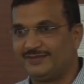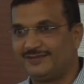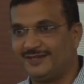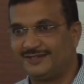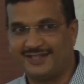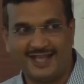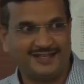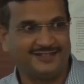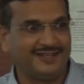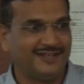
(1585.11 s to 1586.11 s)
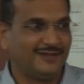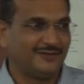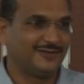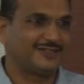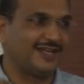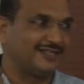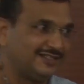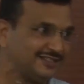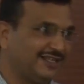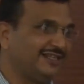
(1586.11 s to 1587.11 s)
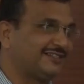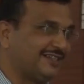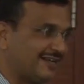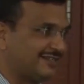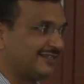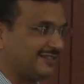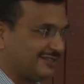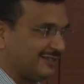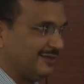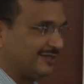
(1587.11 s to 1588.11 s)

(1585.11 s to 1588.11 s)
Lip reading: So then we can easily start the company.